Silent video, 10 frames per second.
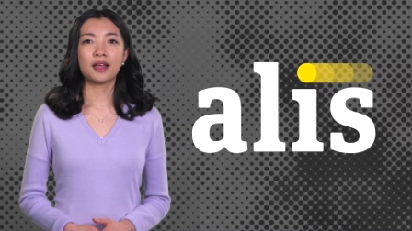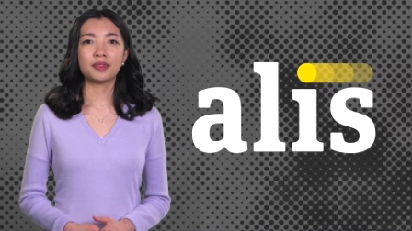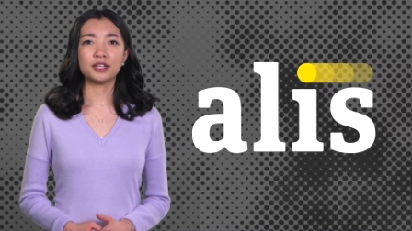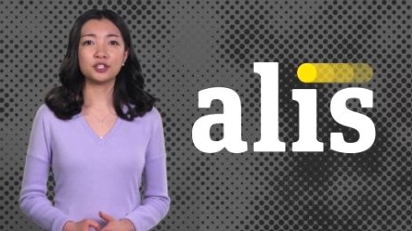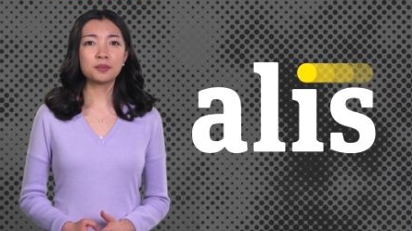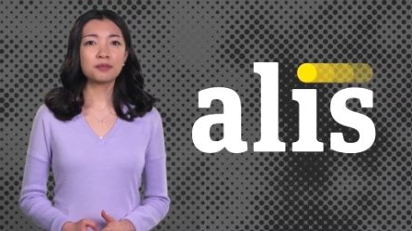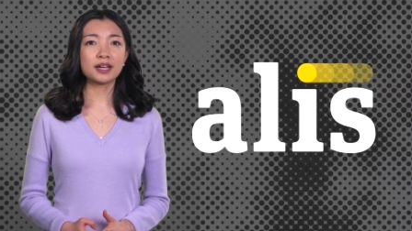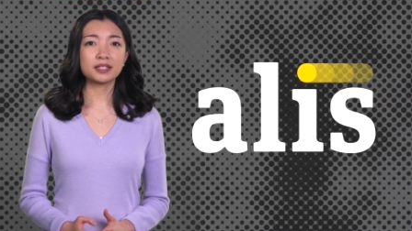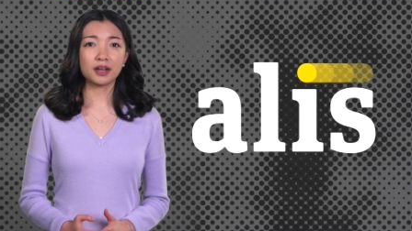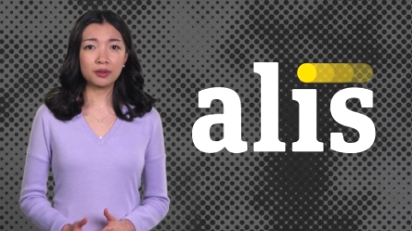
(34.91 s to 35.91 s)
They
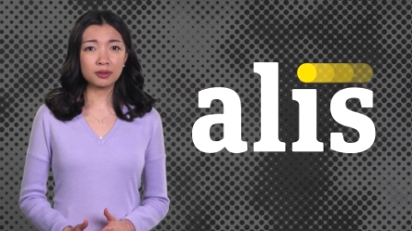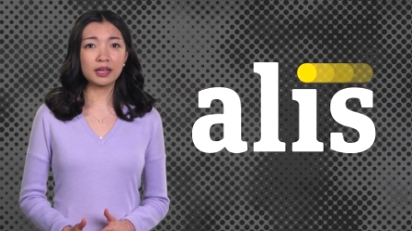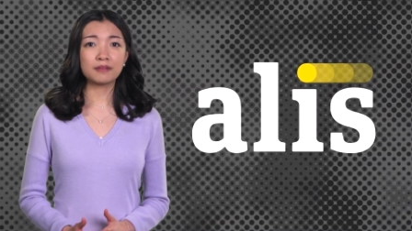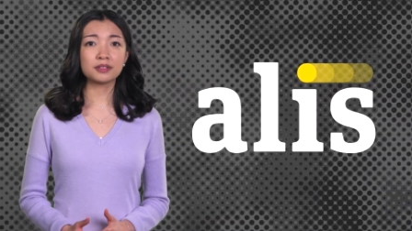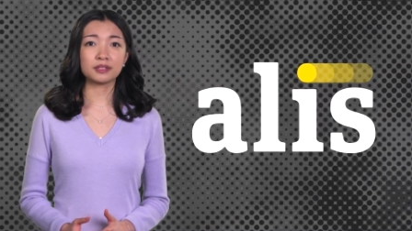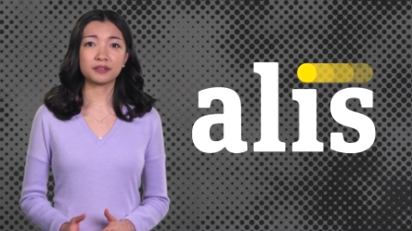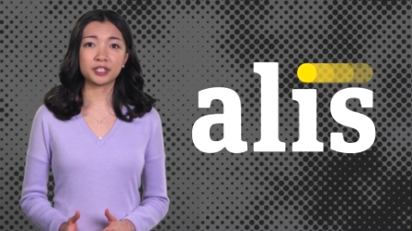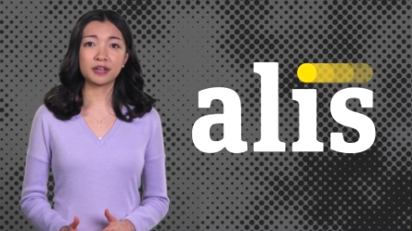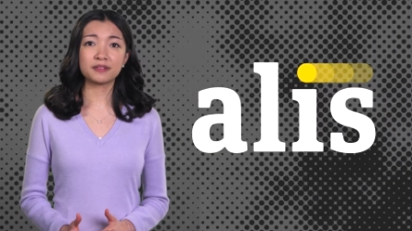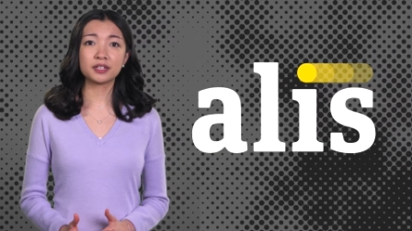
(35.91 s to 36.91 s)
supervise other levels of
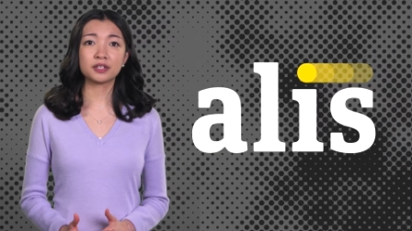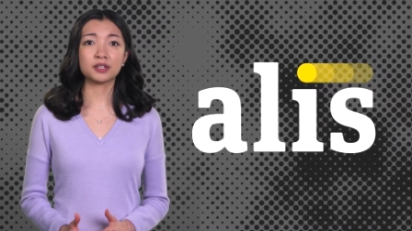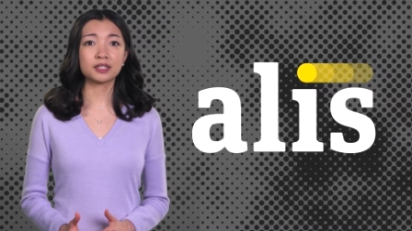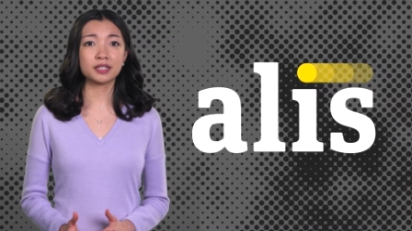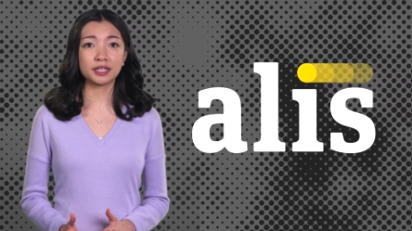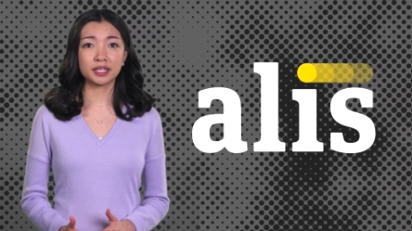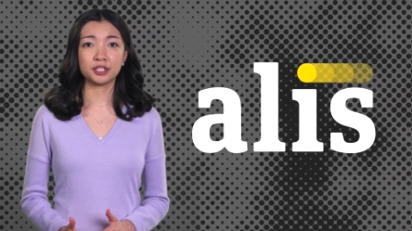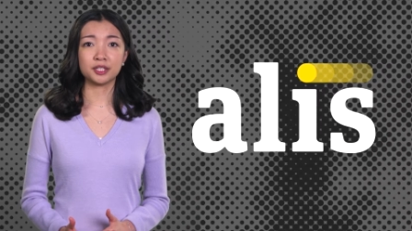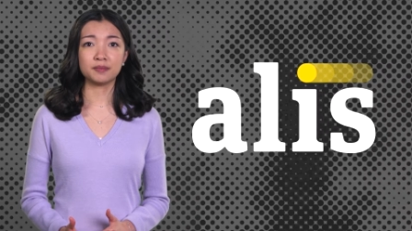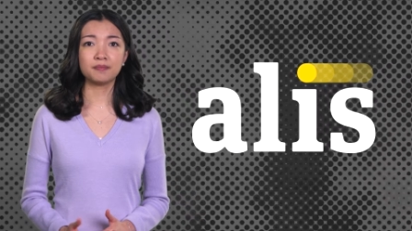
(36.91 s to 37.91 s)
chefs and cooks in the
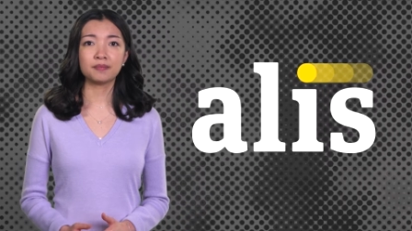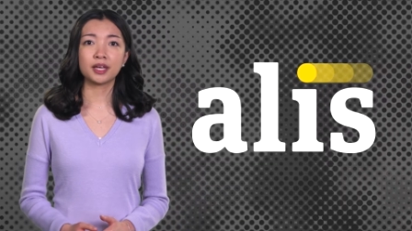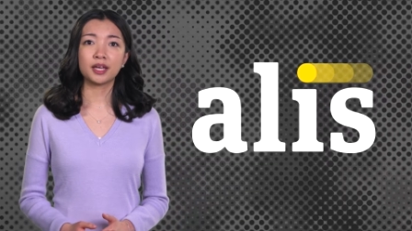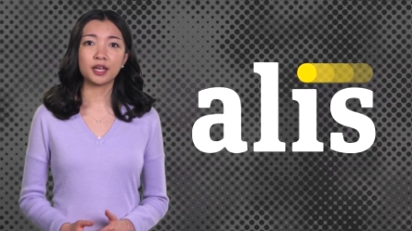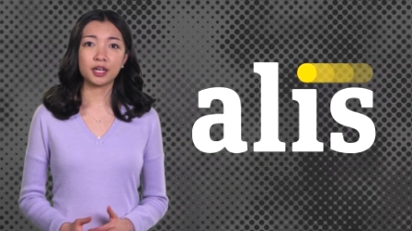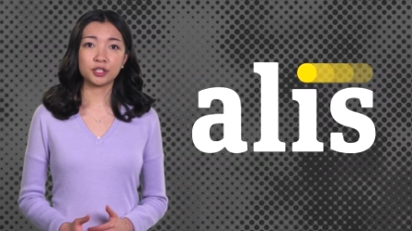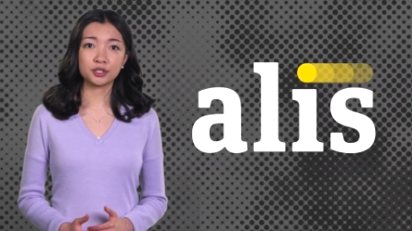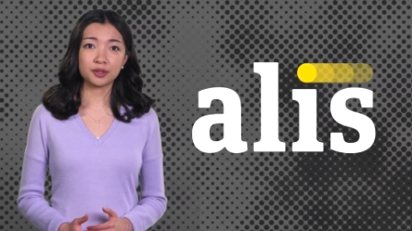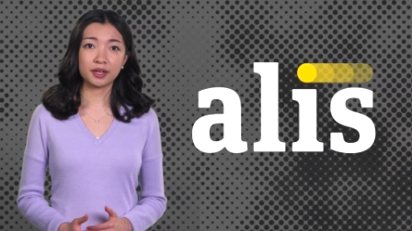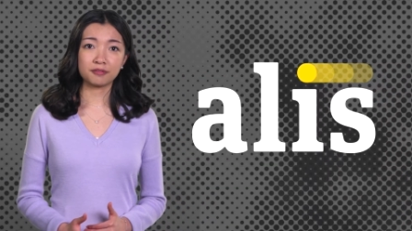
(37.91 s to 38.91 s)
kitchen
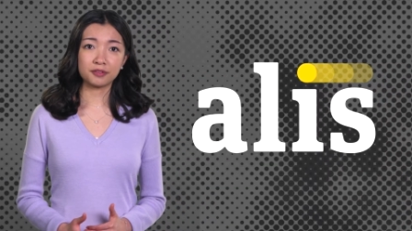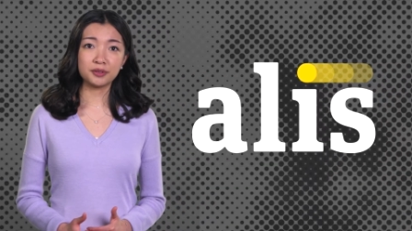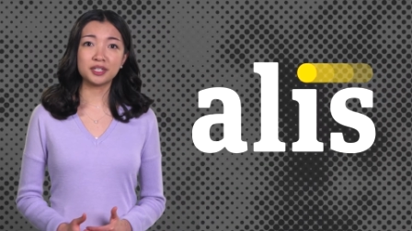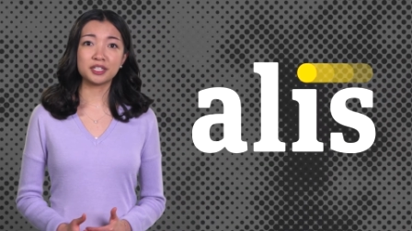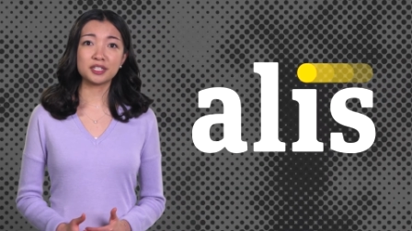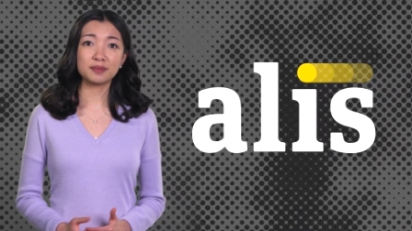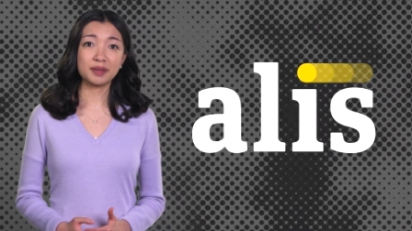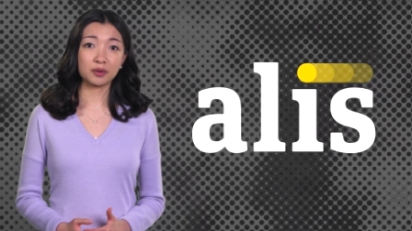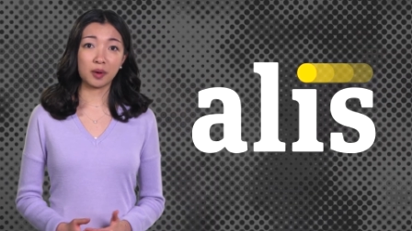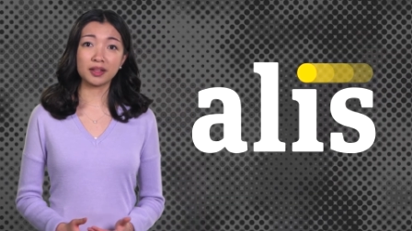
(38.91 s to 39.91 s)
ensure that food dishes
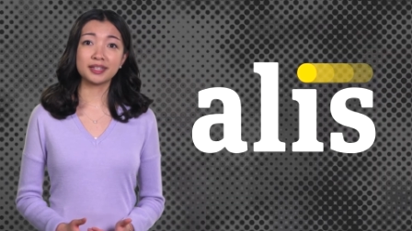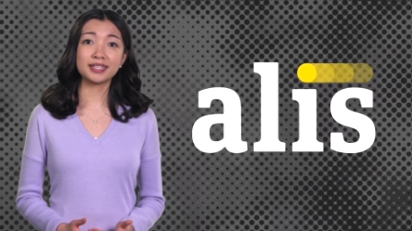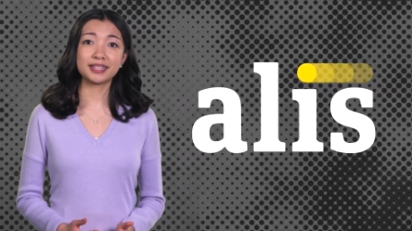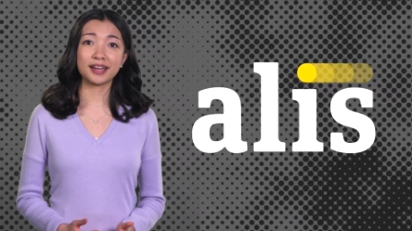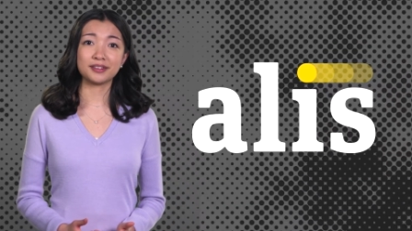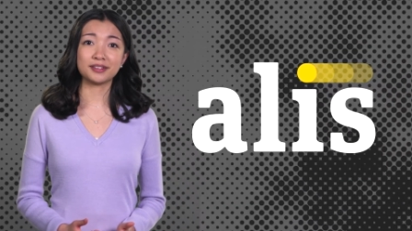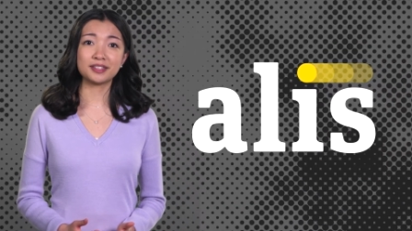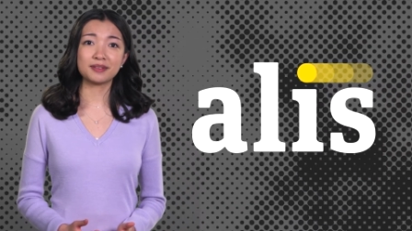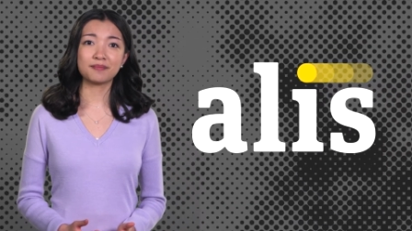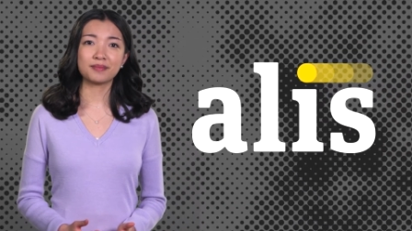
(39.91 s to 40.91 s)
meet quality
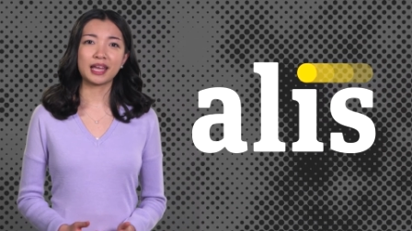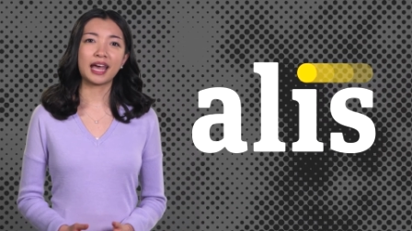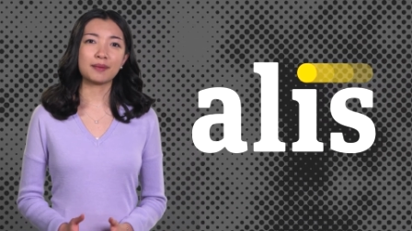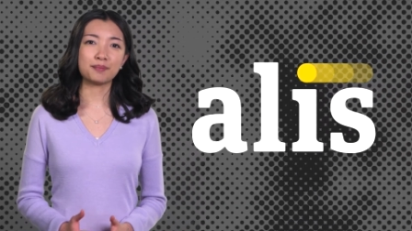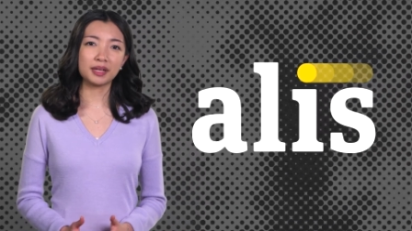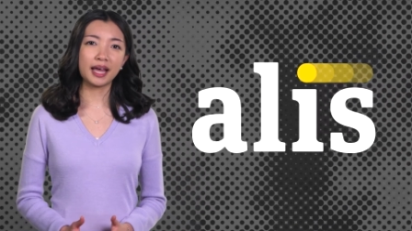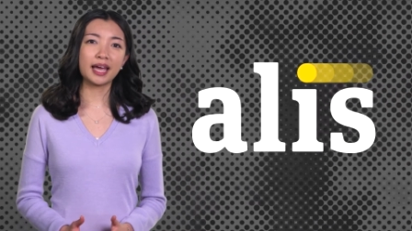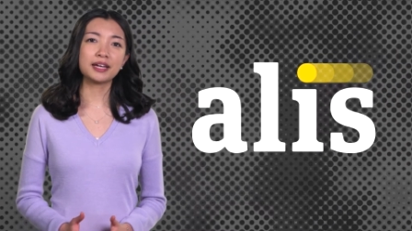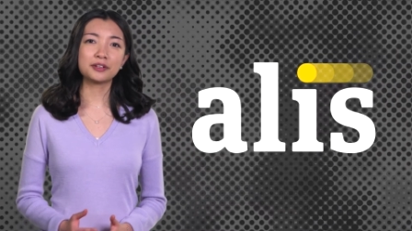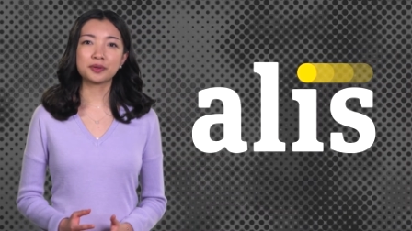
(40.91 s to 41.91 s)
standards, and
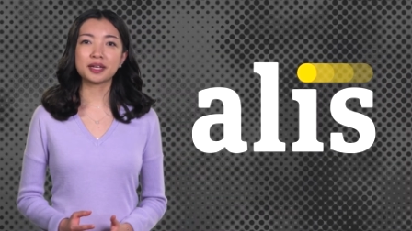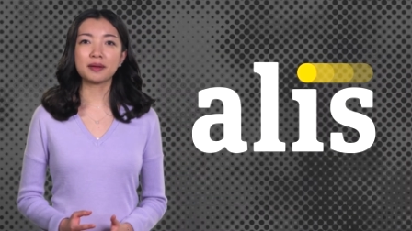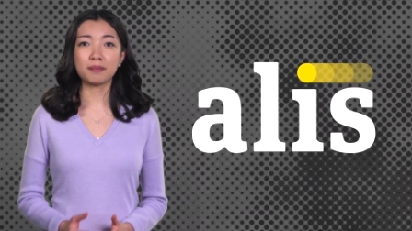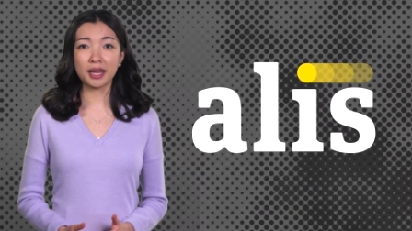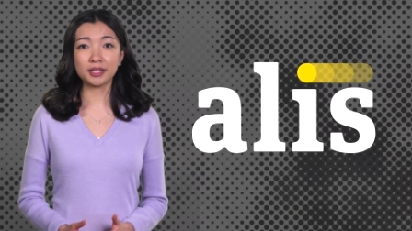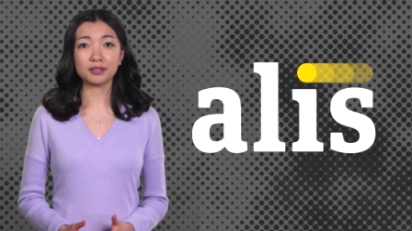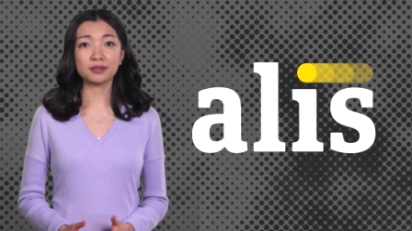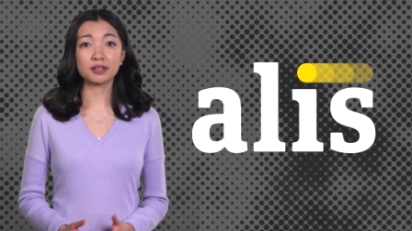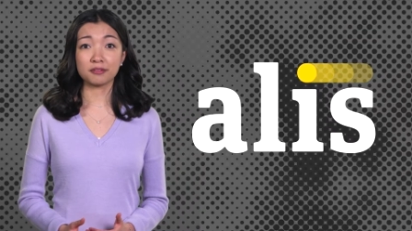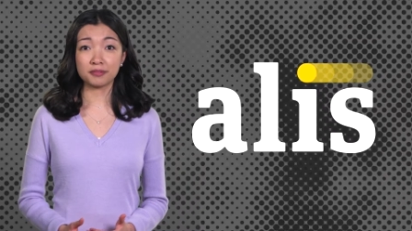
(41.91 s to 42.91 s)
plan and create
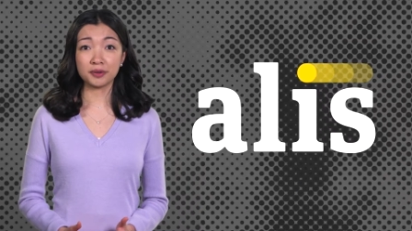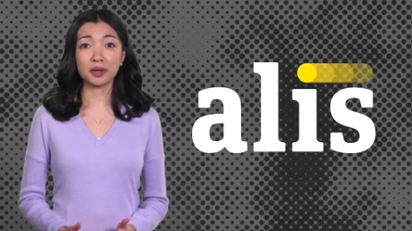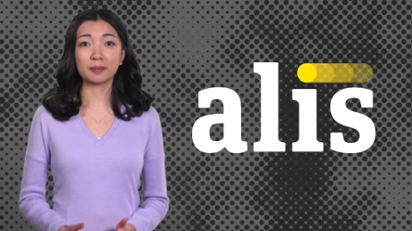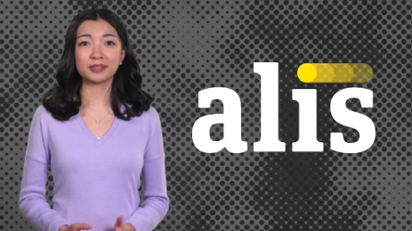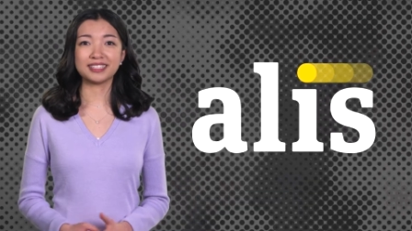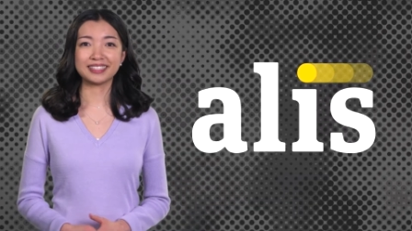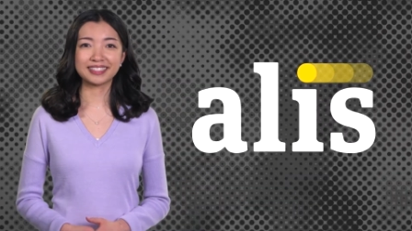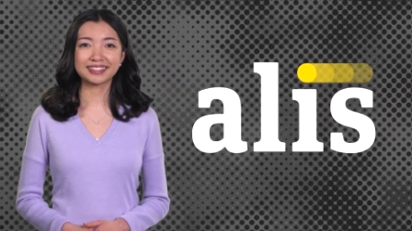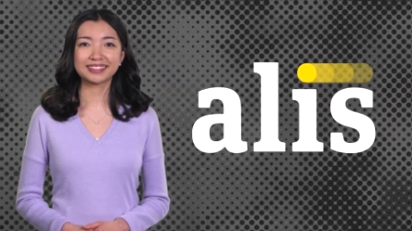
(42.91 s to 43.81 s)
menus of food options.